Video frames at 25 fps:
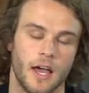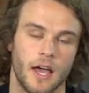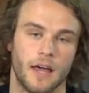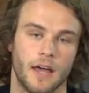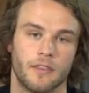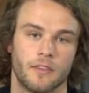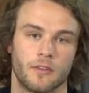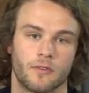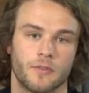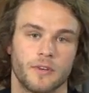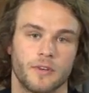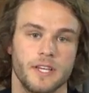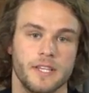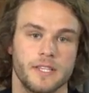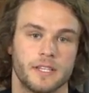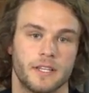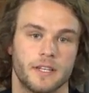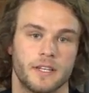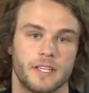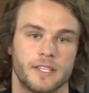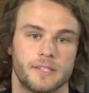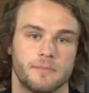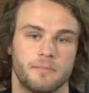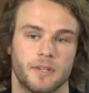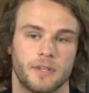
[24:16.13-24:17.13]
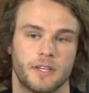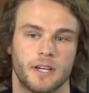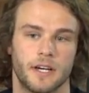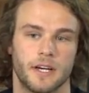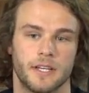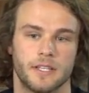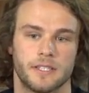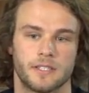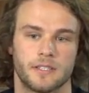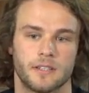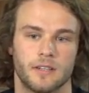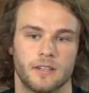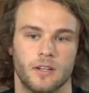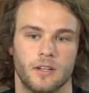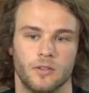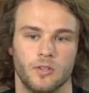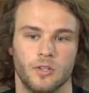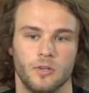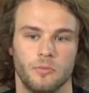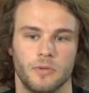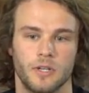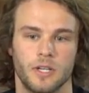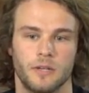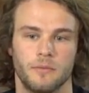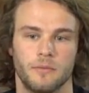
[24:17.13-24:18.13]
And the reason is because
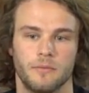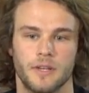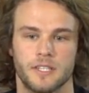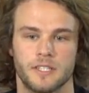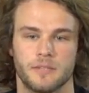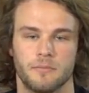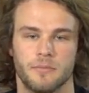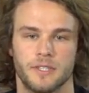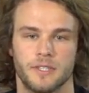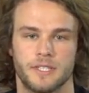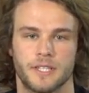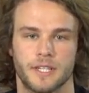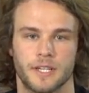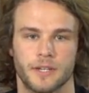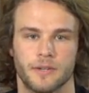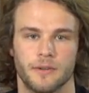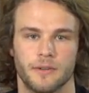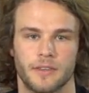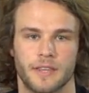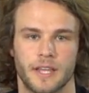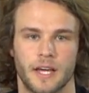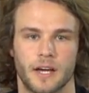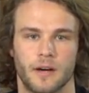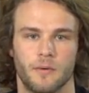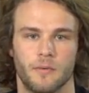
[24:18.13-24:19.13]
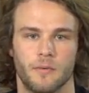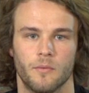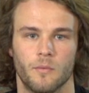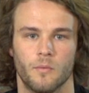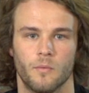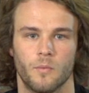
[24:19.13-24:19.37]
aluminum is a material that